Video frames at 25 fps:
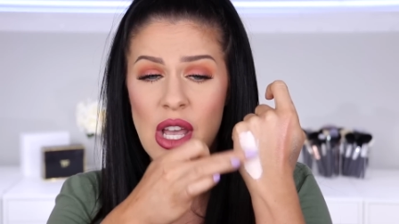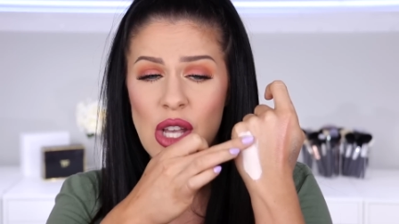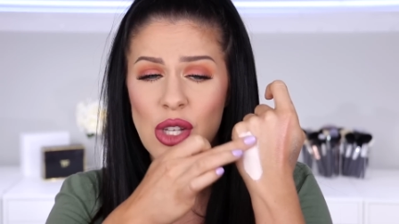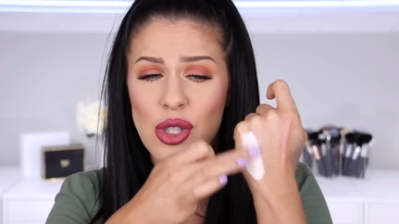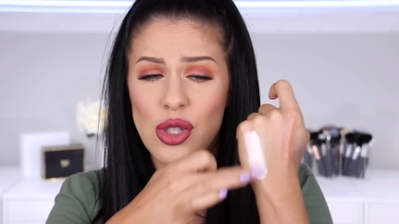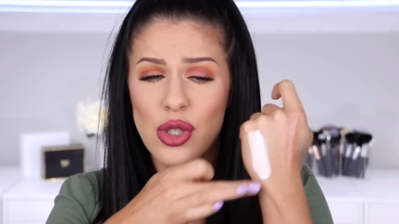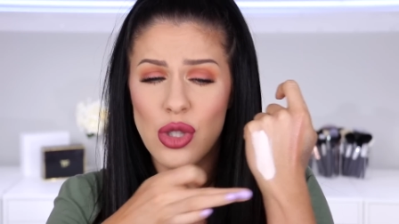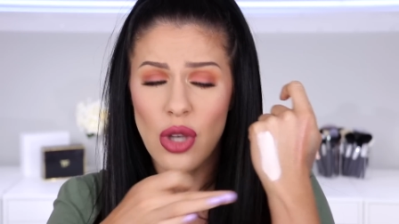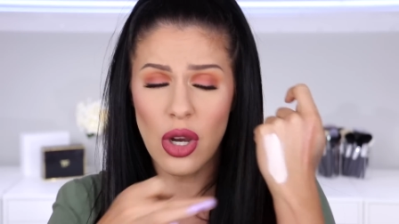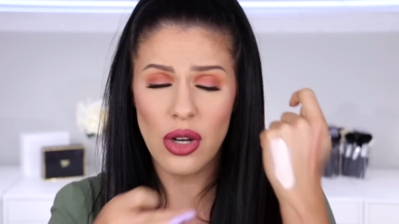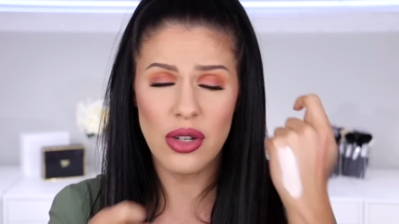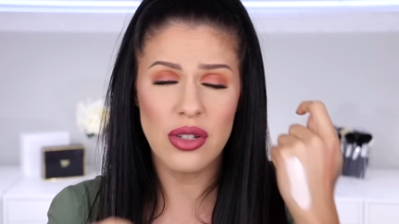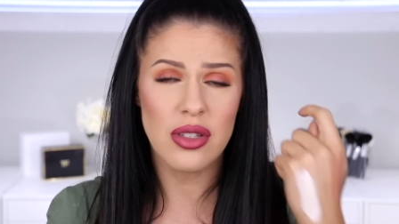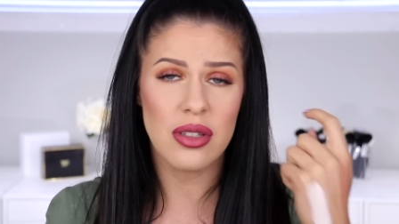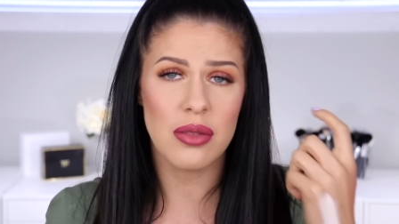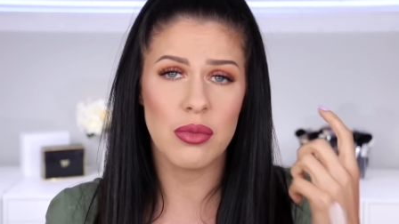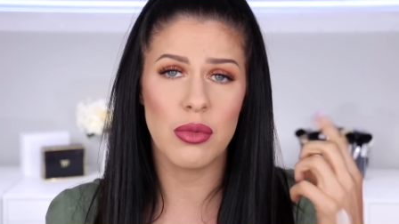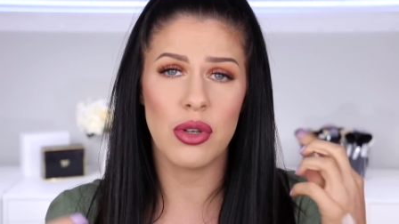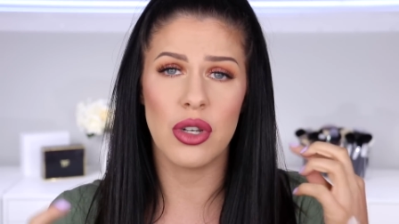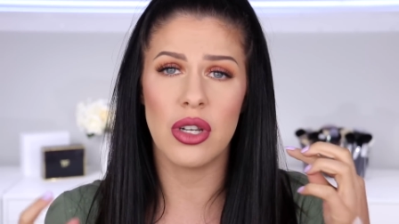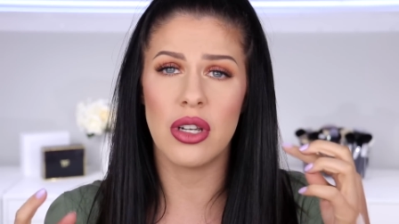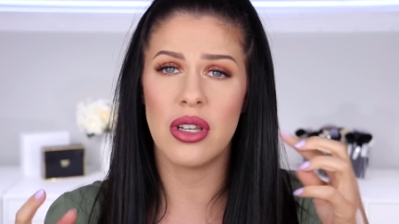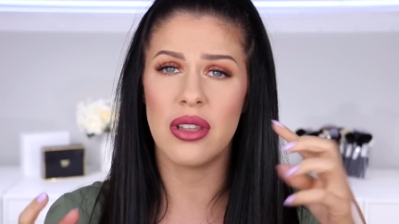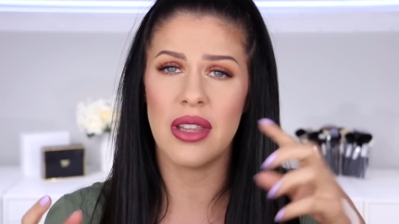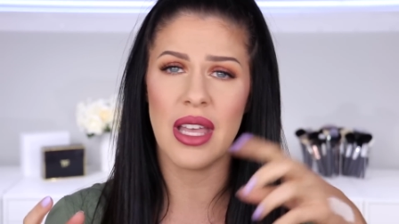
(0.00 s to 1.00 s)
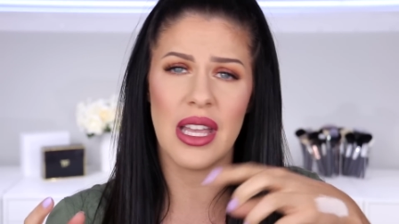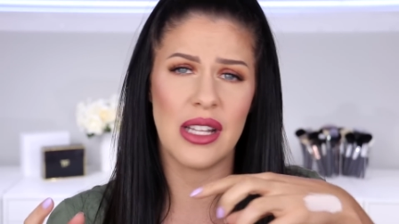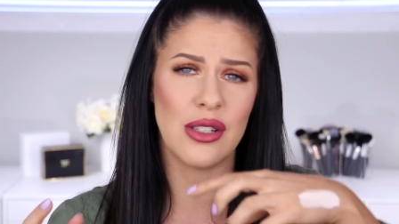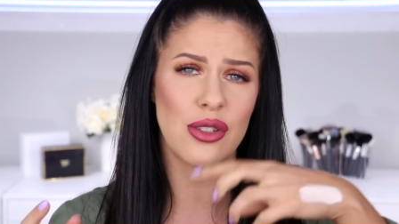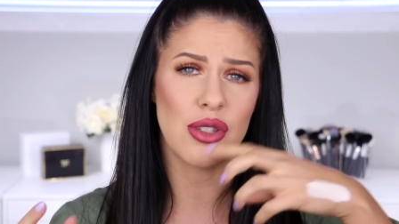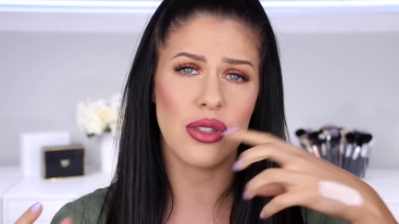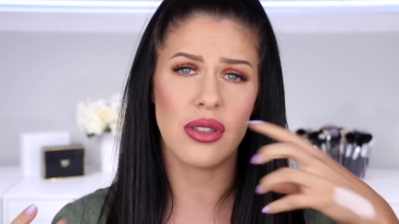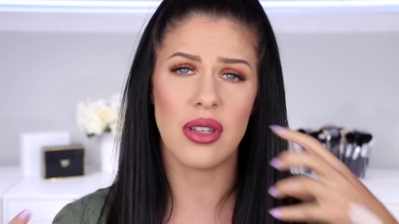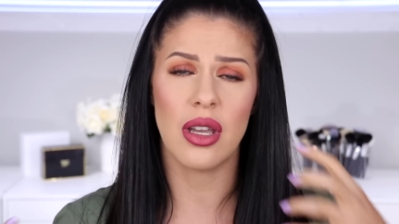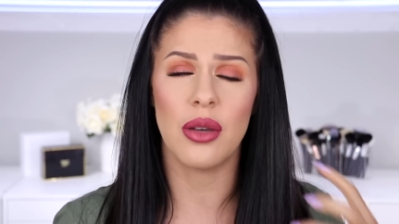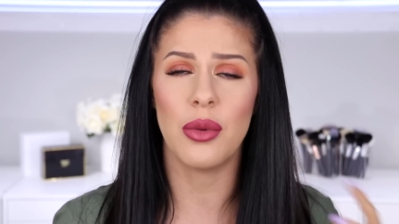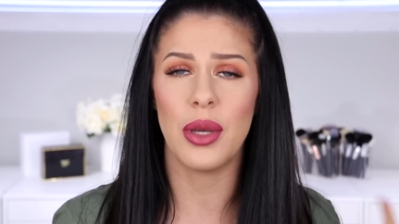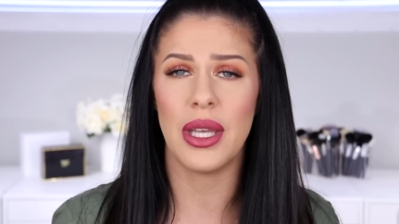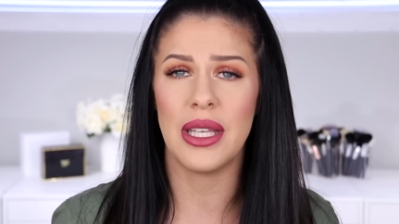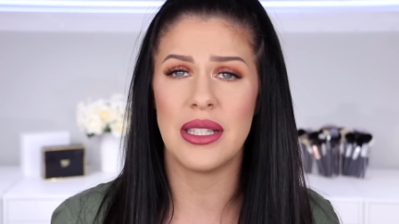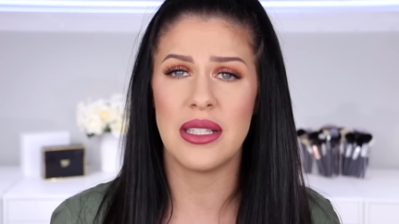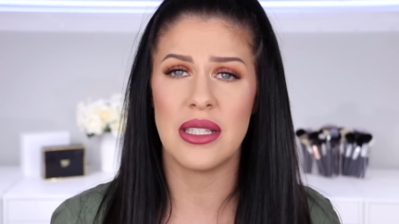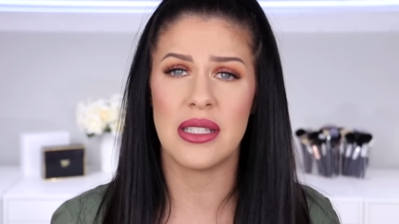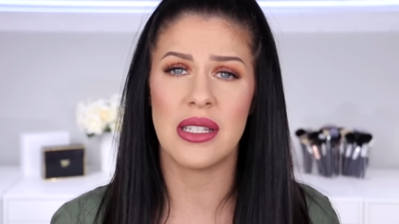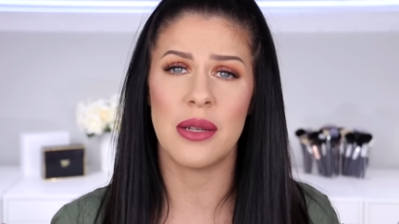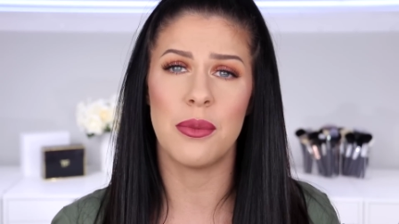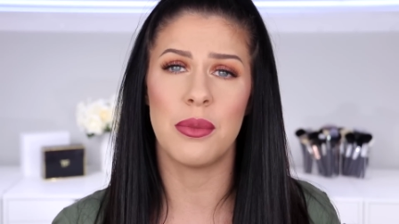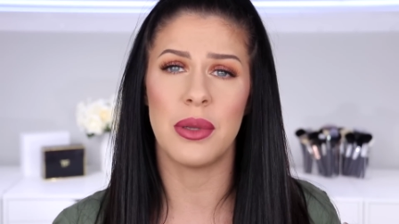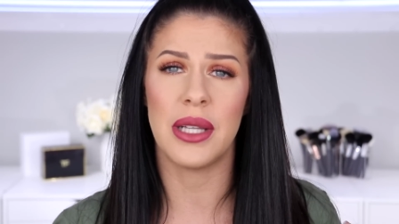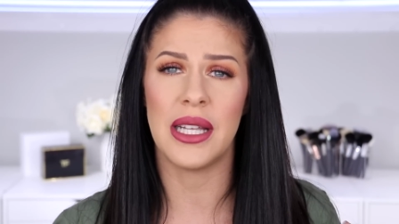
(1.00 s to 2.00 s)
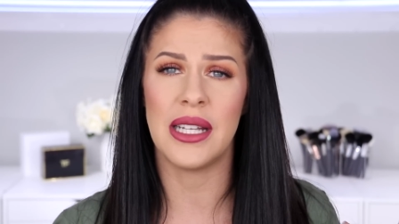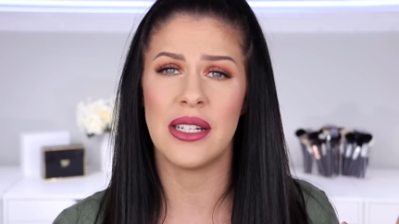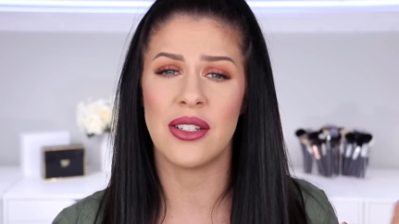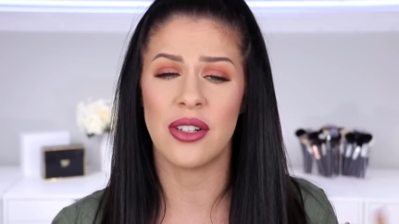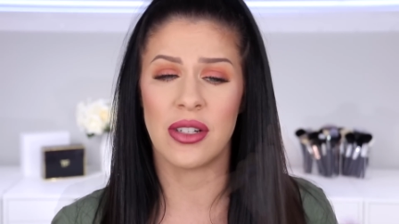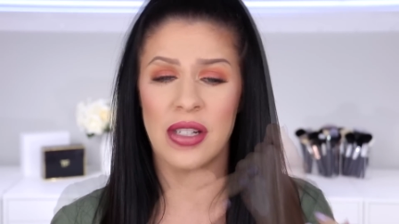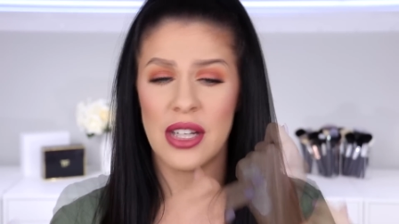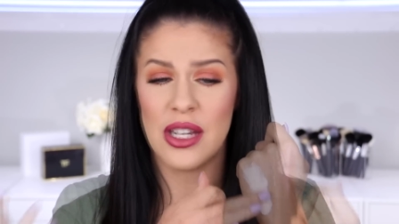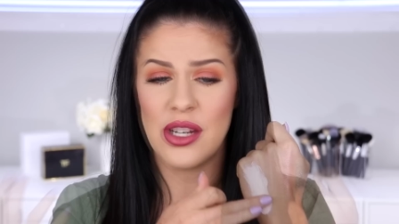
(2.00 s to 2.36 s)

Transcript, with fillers: so smooth and so easy to blend on.